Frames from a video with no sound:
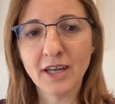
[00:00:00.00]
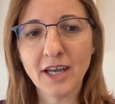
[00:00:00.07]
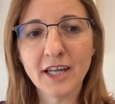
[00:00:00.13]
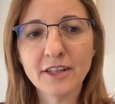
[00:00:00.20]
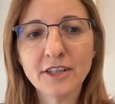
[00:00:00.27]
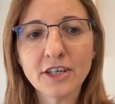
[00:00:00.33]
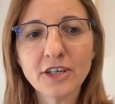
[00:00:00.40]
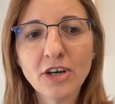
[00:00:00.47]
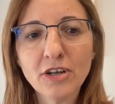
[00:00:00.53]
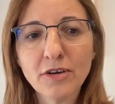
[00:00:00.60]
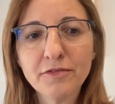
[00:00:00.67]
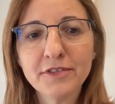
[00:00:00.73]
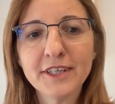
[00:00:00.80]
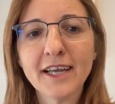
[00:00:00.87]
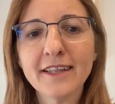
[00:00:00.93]
And the goal
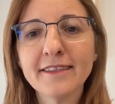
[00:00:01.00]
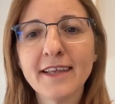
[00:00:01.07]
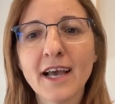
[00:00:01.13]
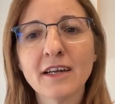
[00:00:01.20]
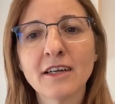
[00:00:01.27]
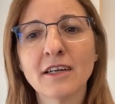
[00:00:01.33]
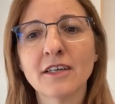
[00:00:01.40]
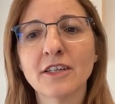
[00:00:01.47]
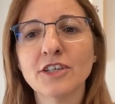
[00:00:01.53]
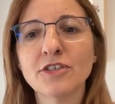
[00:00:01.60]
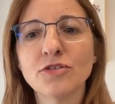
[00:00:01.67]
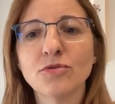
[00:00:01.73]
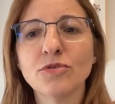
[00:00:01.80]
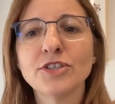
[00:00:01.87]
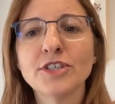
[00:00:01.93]
of the attacker
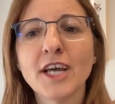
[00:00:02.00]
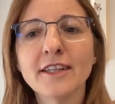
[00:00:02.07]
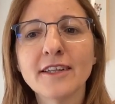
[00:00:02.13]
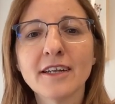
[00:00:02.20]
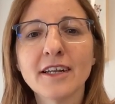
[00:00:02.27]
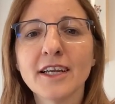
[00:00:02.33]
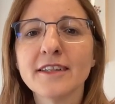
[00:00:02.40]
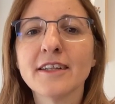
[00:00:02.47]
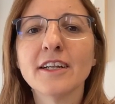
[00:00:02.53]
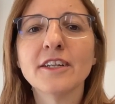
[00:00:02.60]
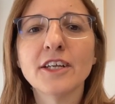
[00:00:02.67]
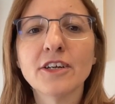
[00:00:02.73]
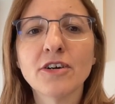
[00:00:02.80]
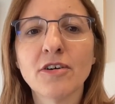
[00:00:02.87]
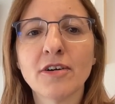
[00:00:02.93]
is to generate an
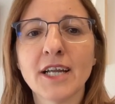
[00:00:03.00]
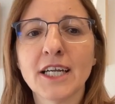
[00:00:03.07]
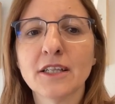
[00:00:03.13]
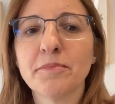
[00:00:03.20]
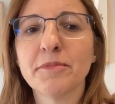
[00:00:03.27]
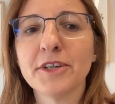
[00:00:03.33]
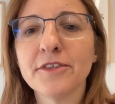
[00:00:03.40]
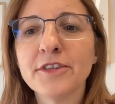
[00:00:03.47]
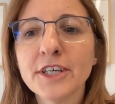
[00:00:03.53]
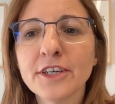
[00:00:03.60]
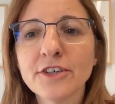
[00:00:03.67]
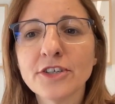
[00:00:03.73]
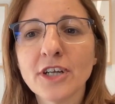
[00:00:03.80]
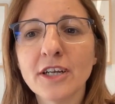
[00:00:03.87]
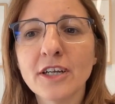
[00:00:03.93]
incorrect
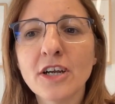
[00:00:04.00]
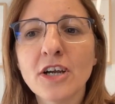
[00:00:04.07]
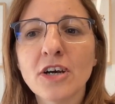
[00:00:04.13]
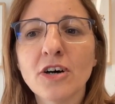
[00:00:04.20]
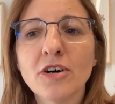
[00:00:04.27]
prediction